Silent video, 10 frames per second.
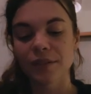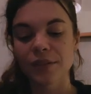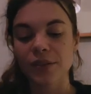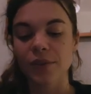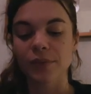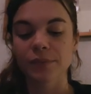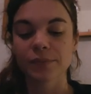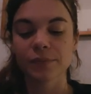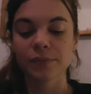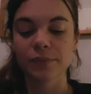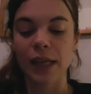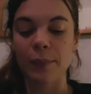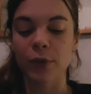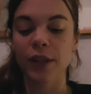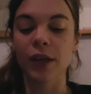So I'm
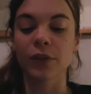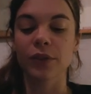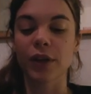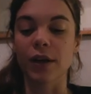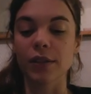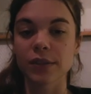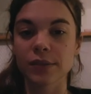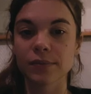holding on the card.